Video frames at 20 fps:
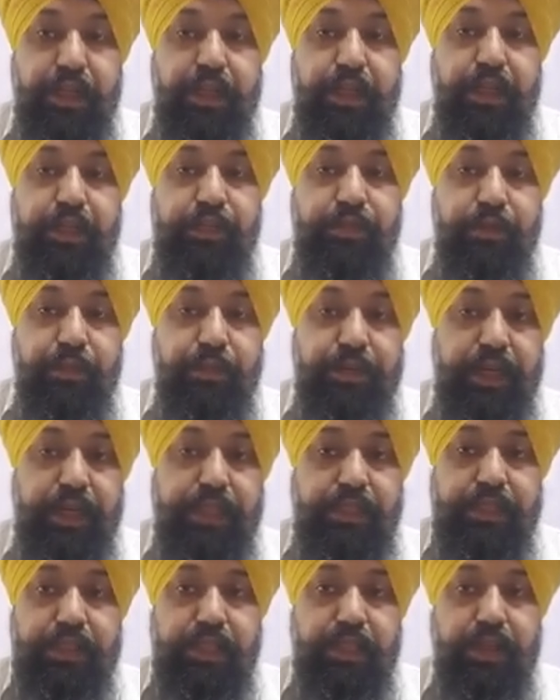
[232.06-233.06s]

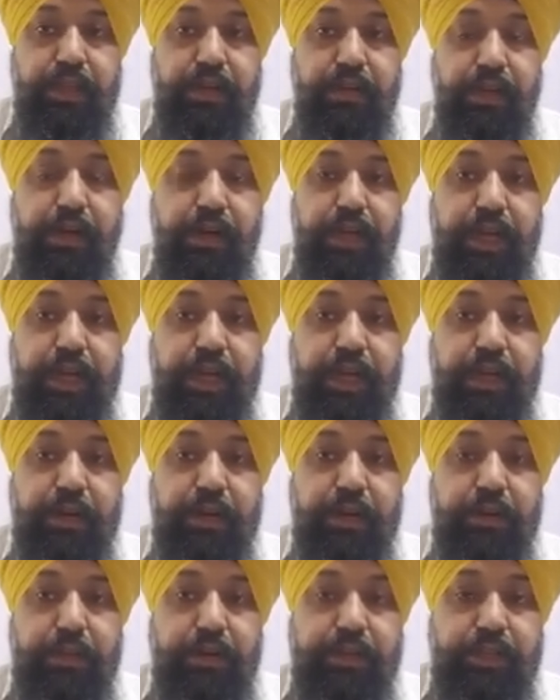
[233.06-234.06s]
UPSC or
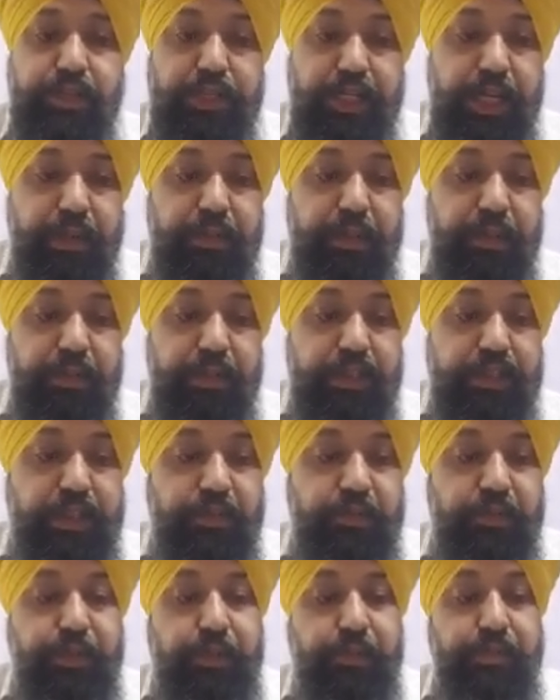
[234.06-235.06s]
any state public
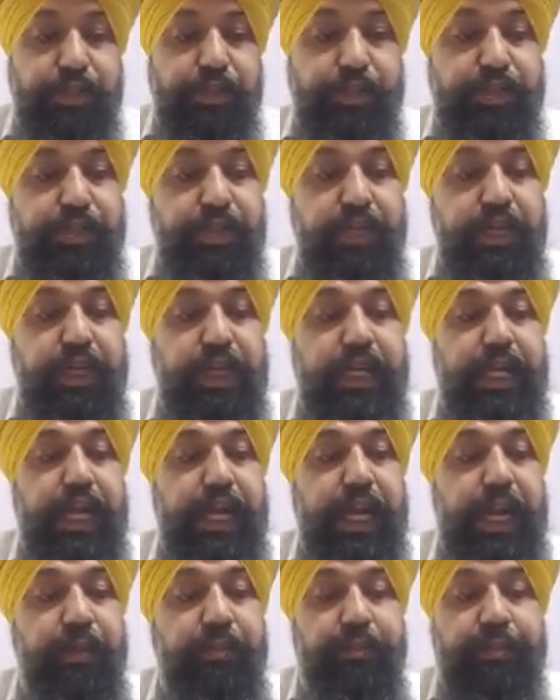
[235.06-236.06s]
service commission,
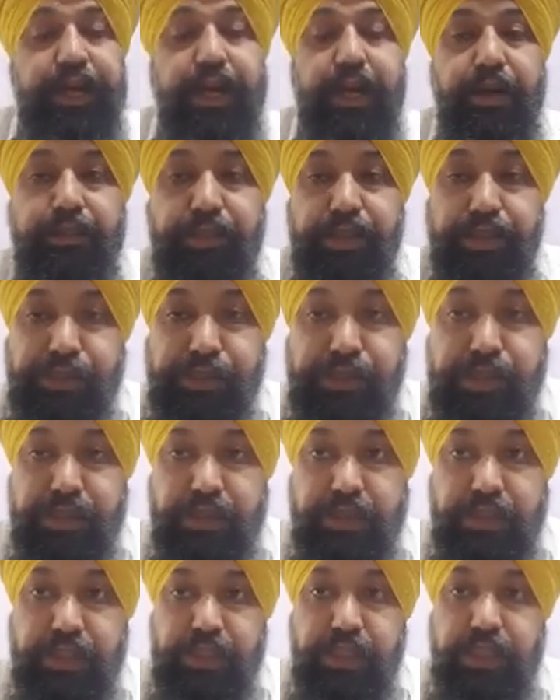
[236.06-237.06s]
MBA
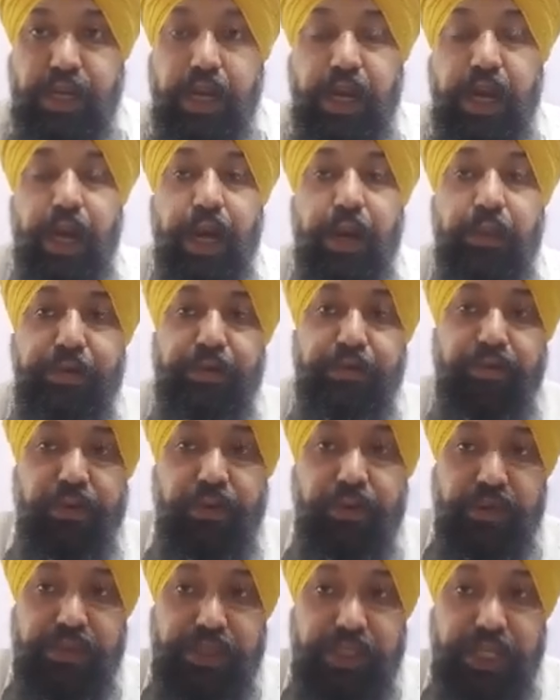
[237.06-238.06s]
admissions, armed
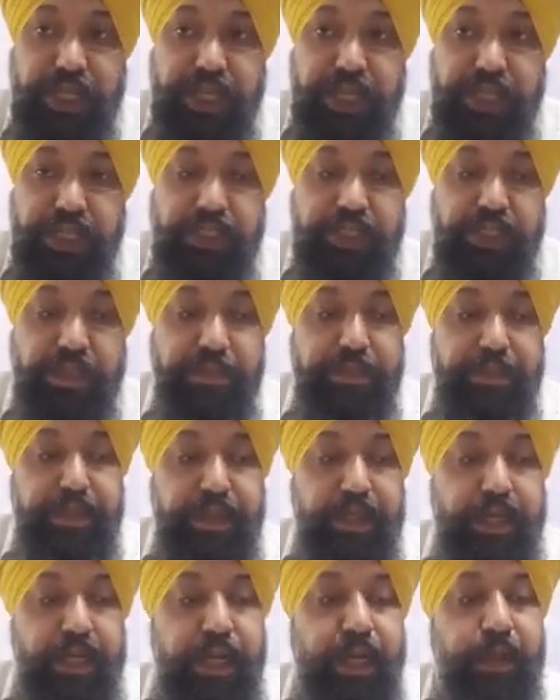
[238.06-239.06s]
forces
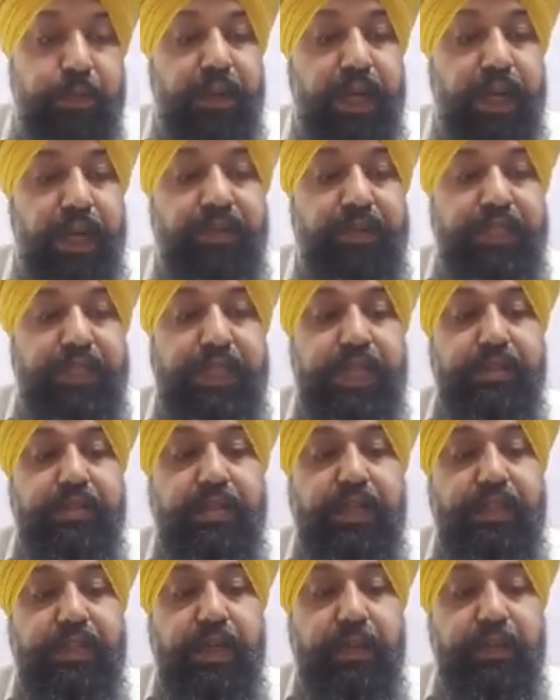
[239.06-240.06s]
and private
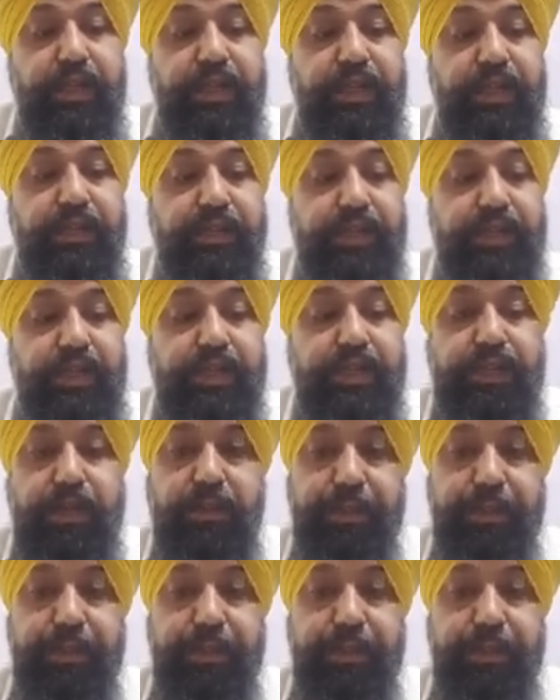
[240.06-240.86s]
sector examinations,